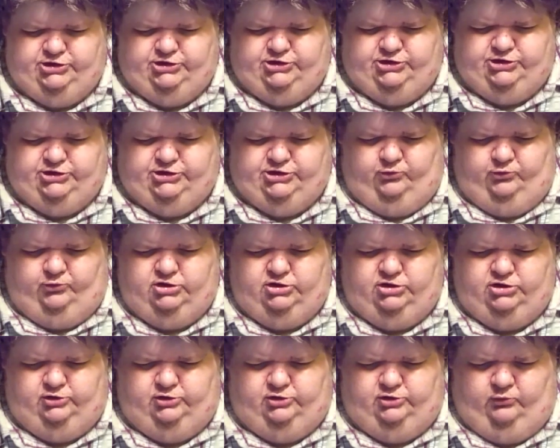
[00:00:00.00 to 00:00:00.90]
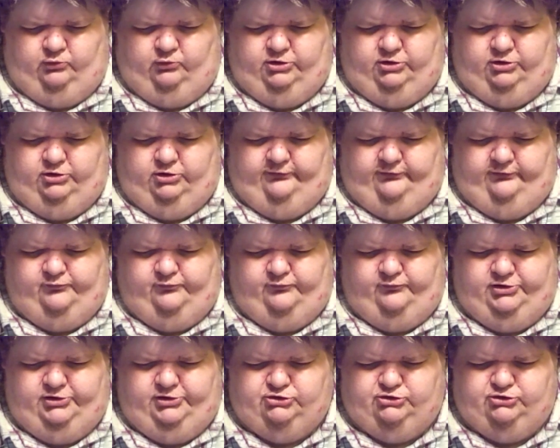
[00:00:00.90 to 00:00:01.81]
on the board of a British
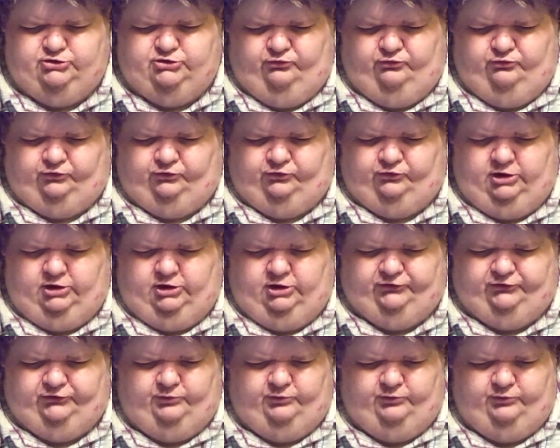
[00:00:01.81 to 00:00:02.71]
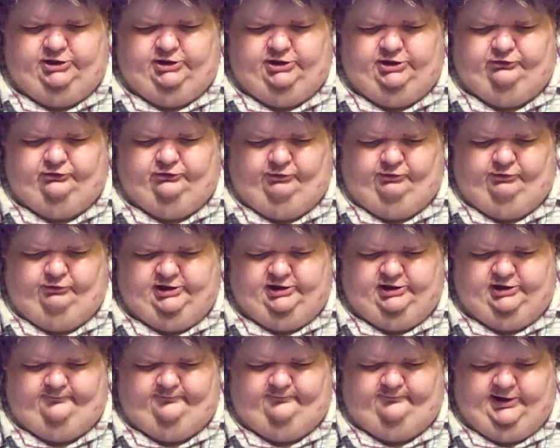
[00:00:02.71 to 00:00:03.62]
cruiser on his way to Halifax in
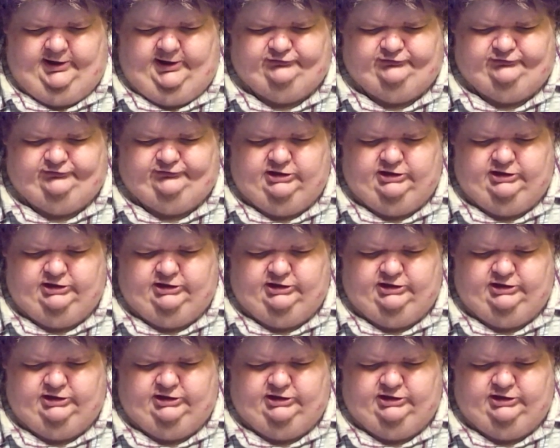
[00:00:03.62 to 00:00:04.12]
Canada.